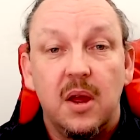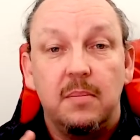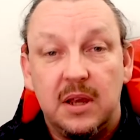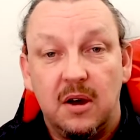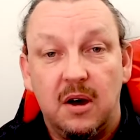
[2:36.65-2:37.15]

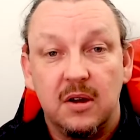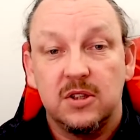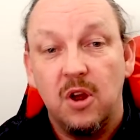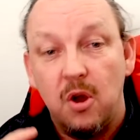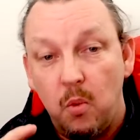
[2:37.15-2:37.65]

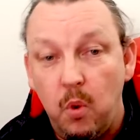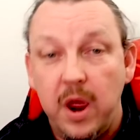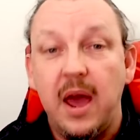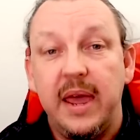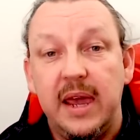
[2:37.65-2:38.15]
because
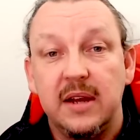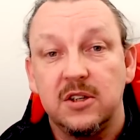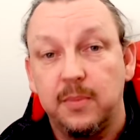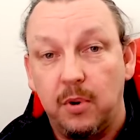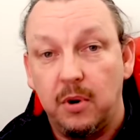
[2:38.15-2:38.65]
we are here to
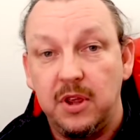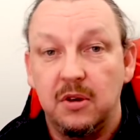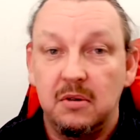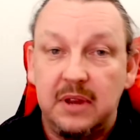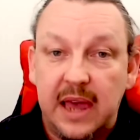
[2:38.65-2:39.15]
support
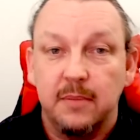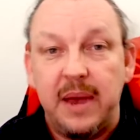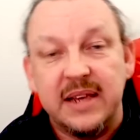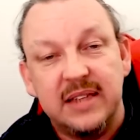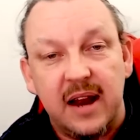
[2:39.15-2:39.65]
you get the
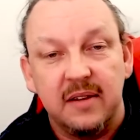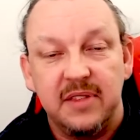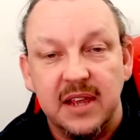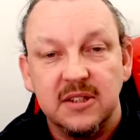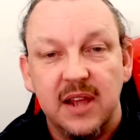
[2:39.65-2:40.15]
best out of
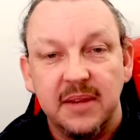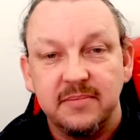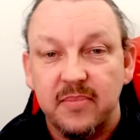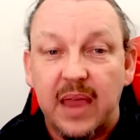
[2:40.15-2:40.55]
the internet